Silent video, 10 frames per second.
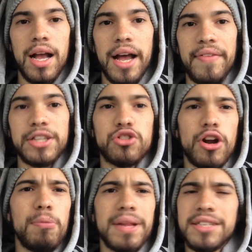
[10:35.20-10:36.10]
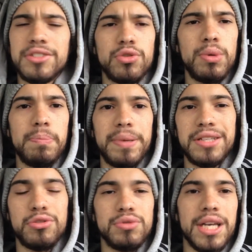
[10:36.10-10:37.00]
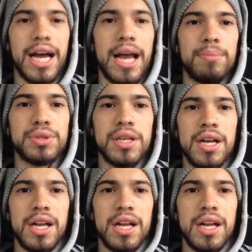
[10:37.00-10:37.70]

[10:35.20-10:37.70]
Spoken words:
And then Trailblazers, who we beat 2 times.